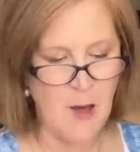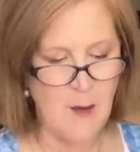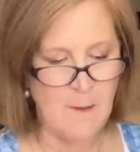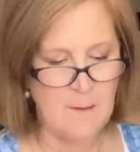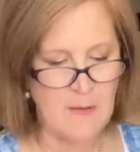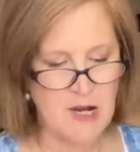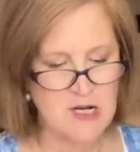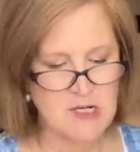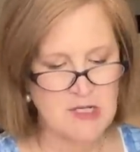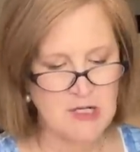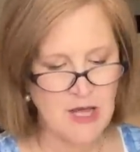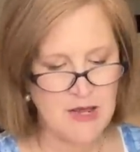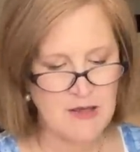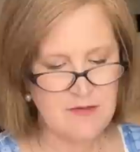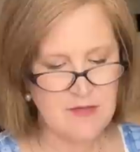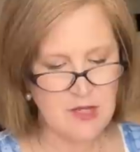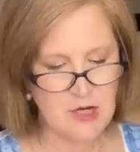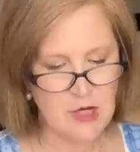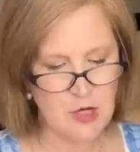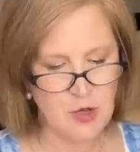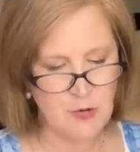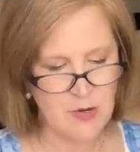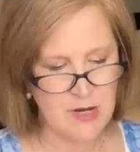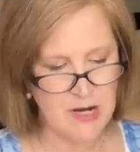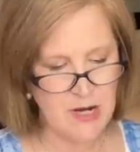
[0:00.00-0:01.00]
much like the
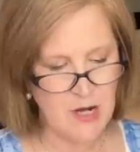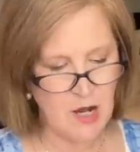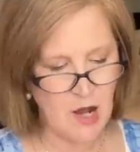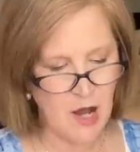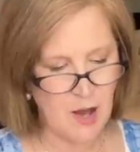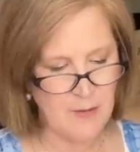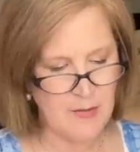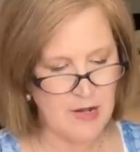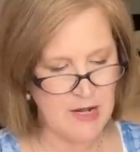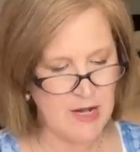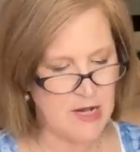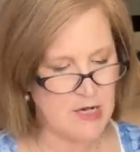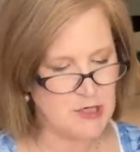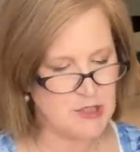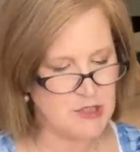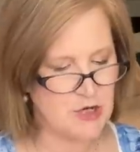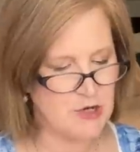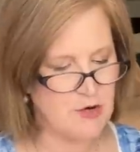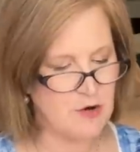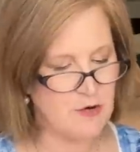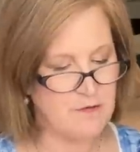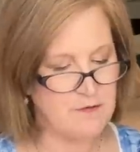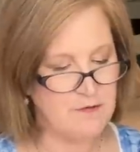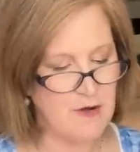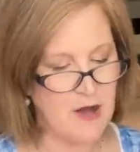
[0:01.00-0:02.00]
unique combination
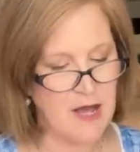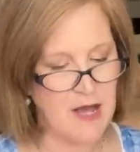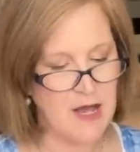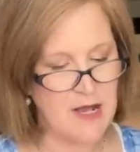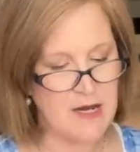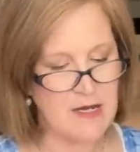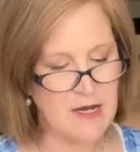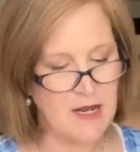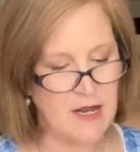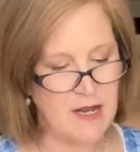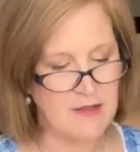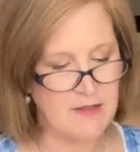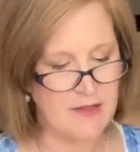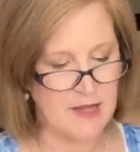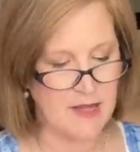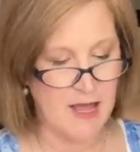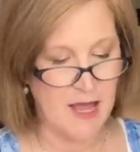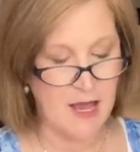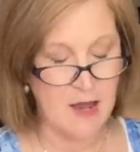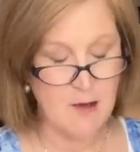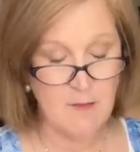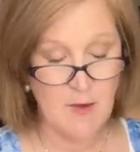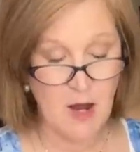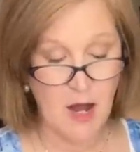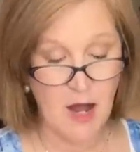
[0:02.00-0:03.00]
you'll find in the
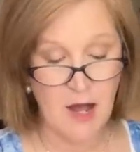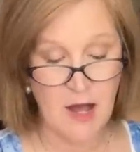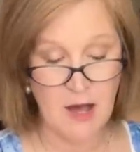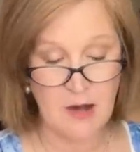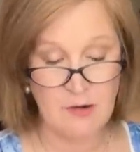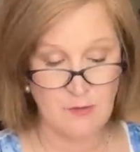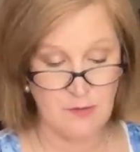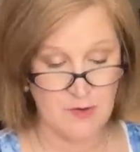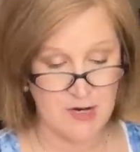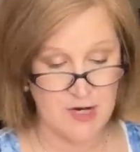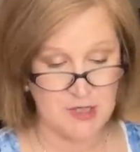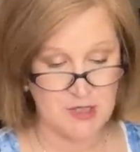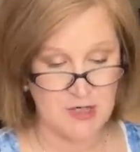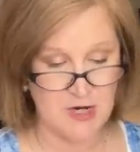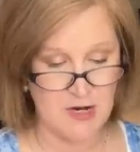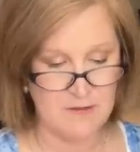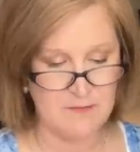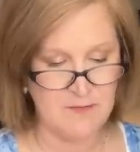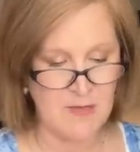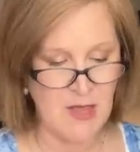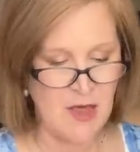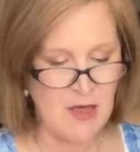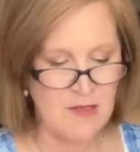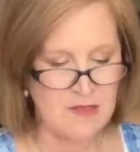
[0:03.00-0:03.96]
Cape Cod region.